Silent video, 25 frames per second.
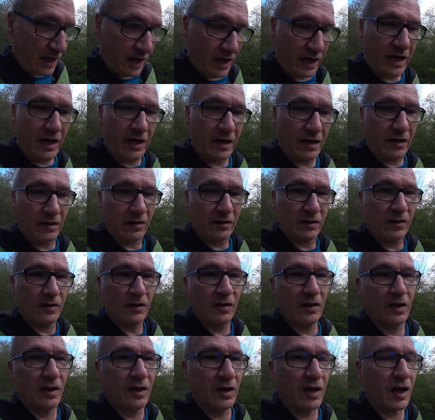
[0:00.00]
I had
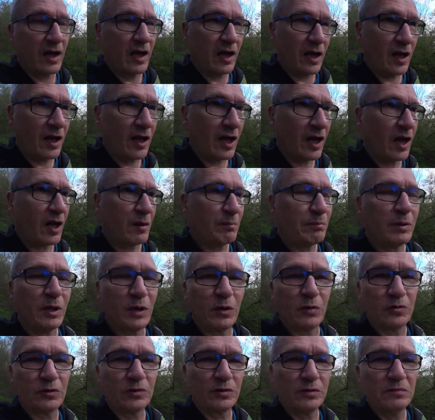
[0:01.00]

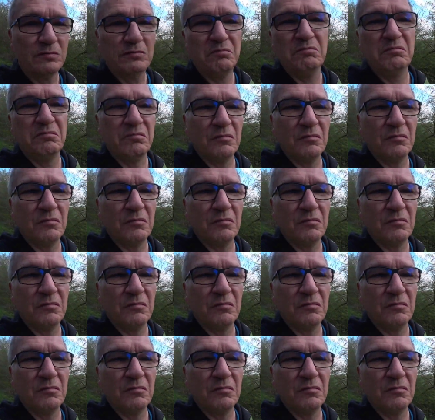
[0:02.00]
upload